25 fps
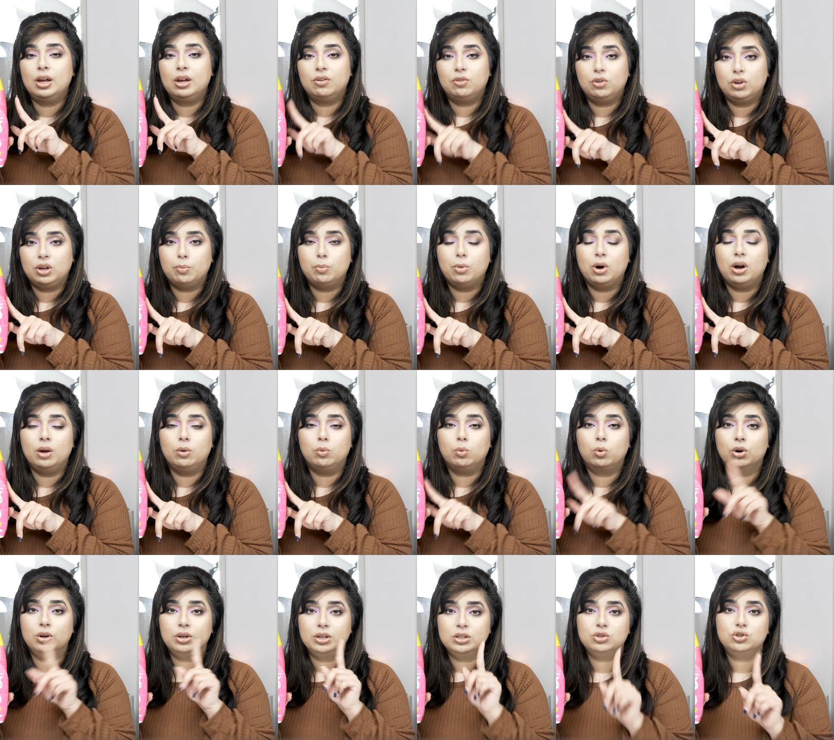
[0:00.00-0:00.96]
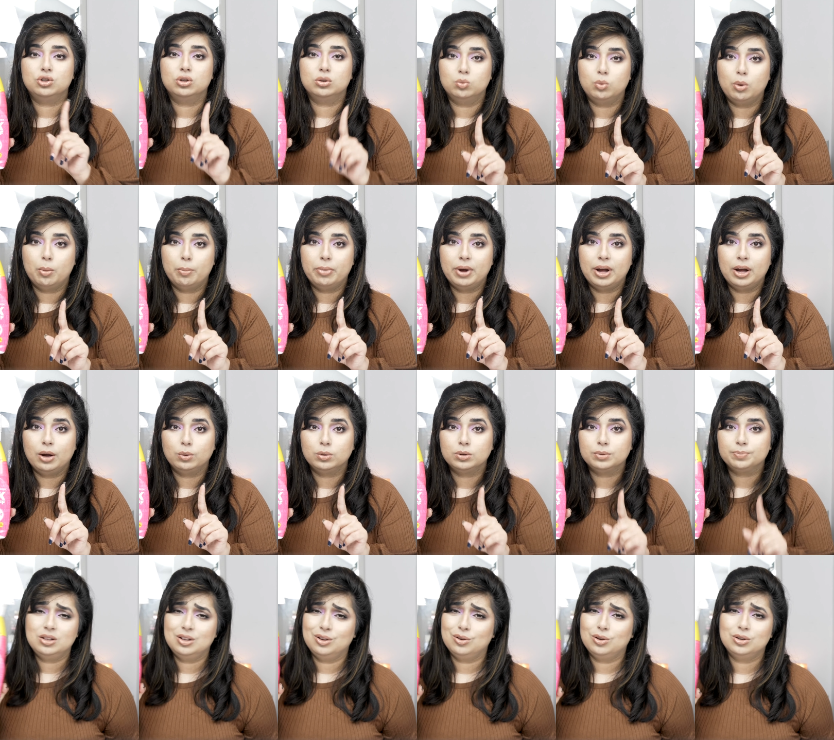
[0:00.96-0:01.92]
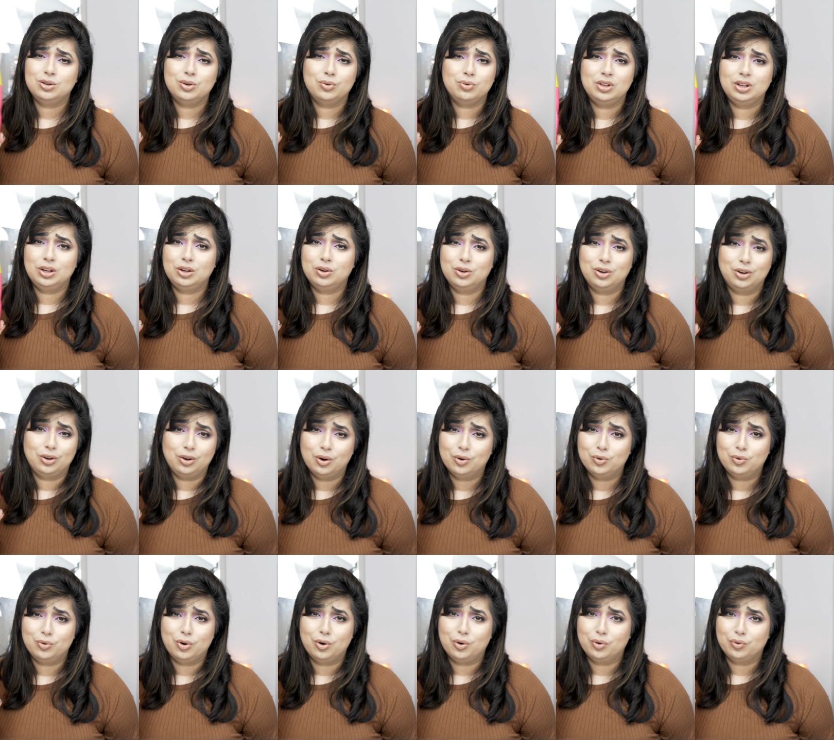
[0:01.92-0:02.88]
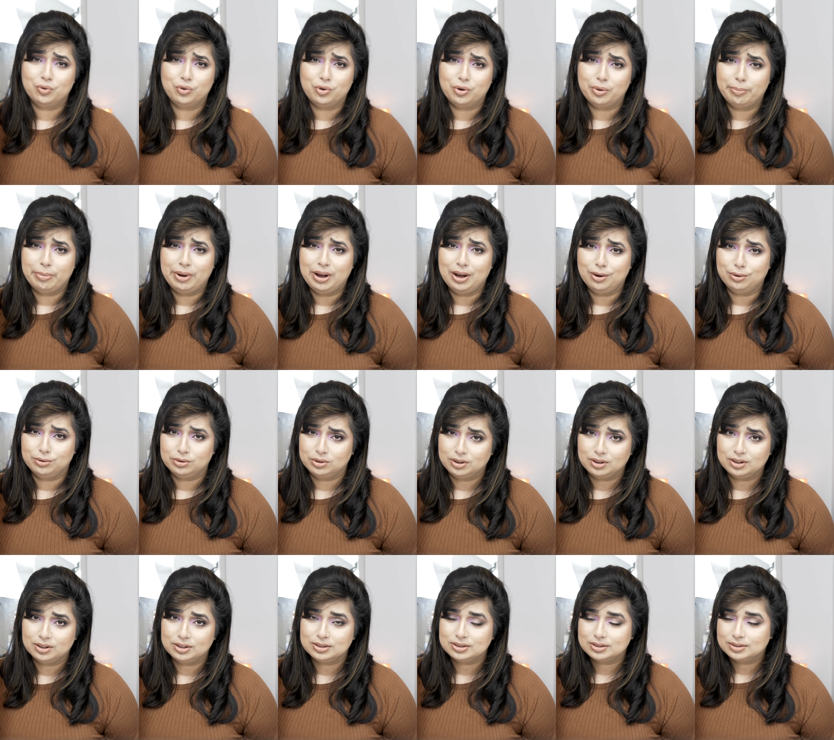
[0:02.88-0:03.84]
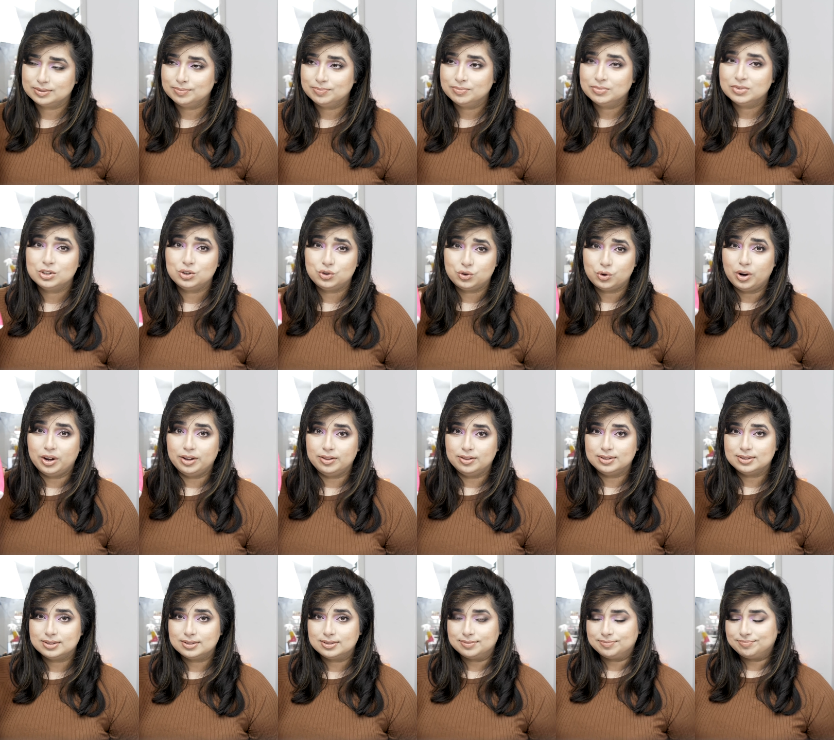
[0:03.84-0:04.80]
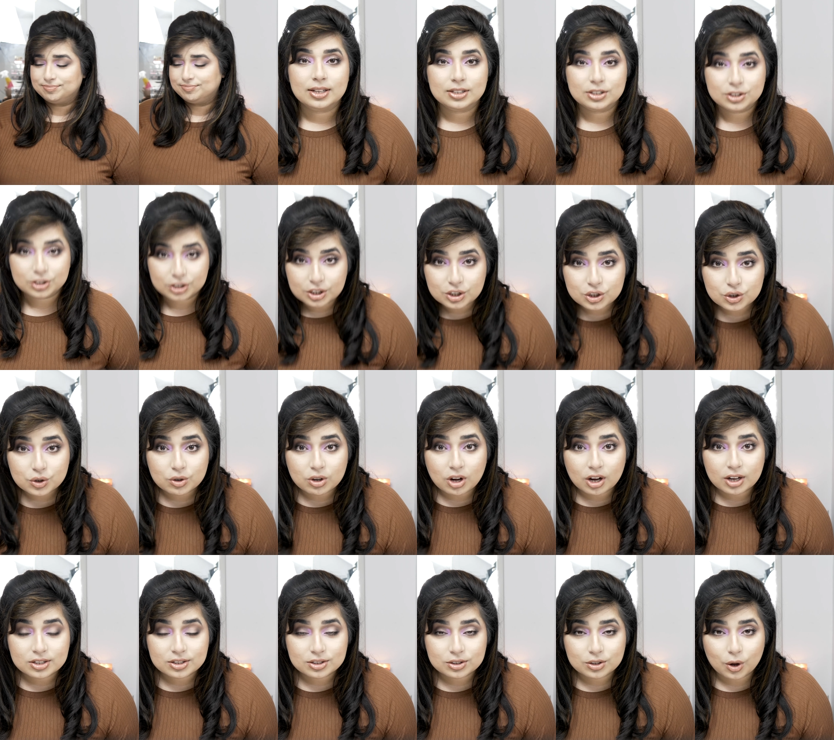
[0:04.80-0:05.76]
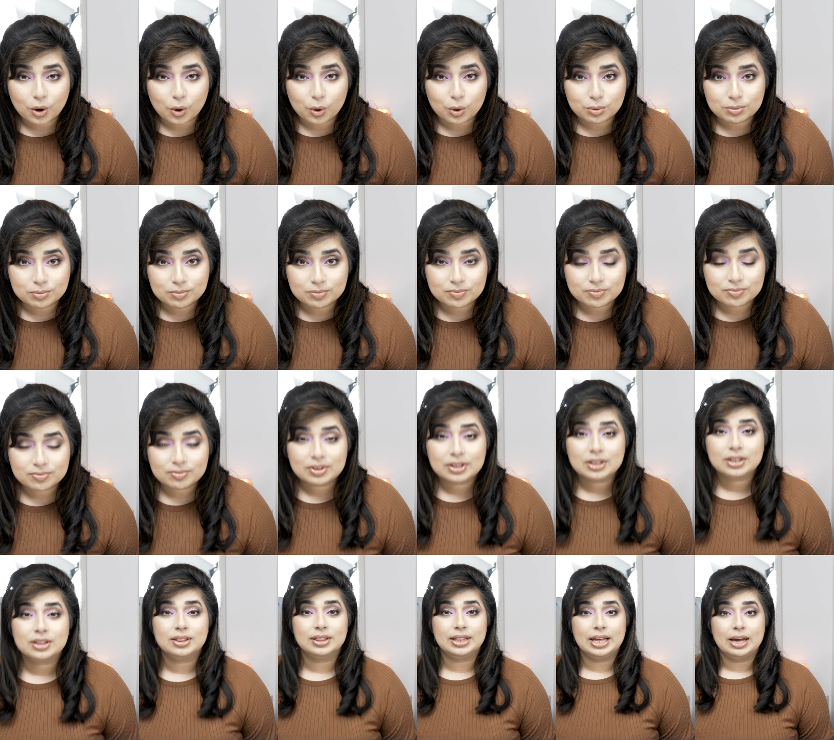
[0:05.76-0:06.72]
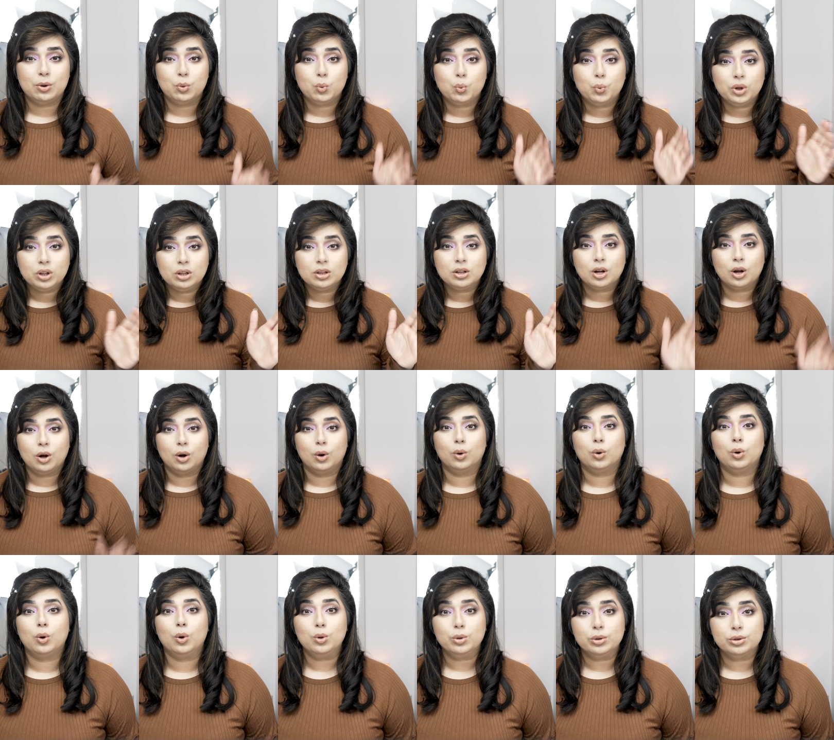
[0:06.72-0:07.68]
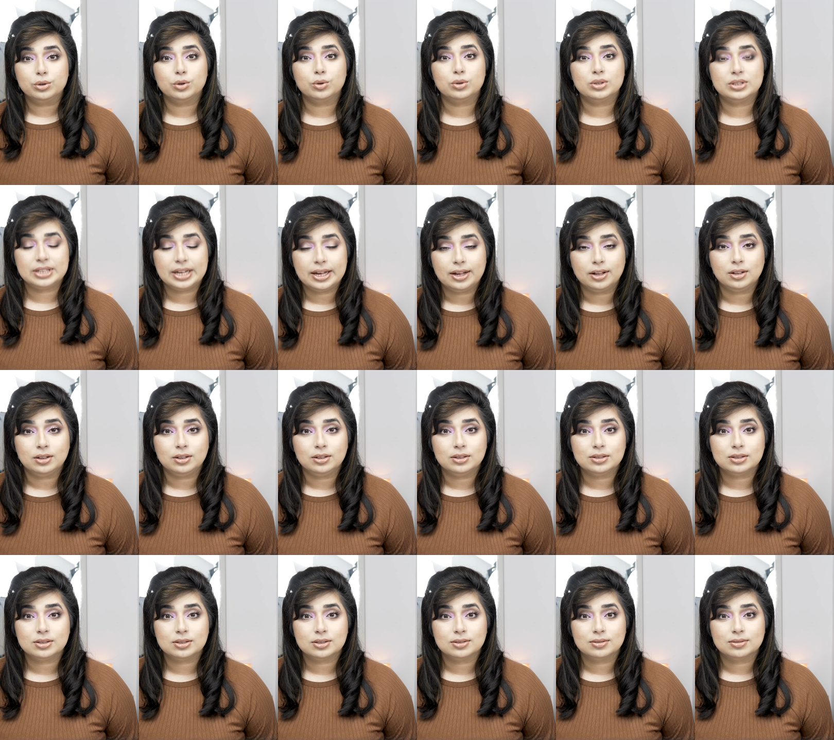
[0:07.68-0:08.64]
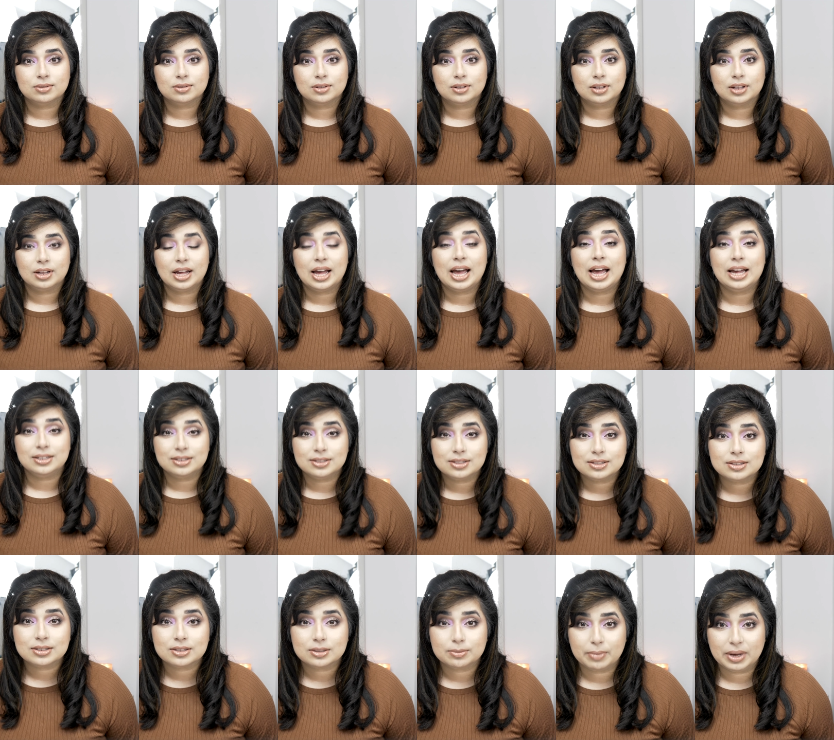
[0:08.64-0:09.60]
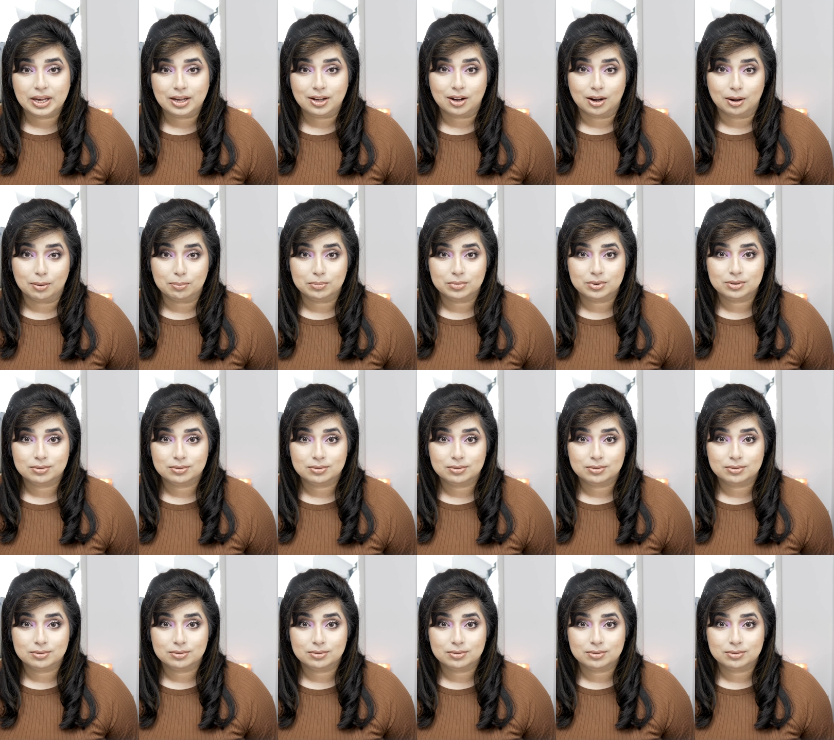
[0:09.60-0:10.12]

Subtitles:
If you buy one, it's just £1. I don't think you can go wrong for £1, guys. Try this. Did you guys know that Wilko also sells Essence makeup?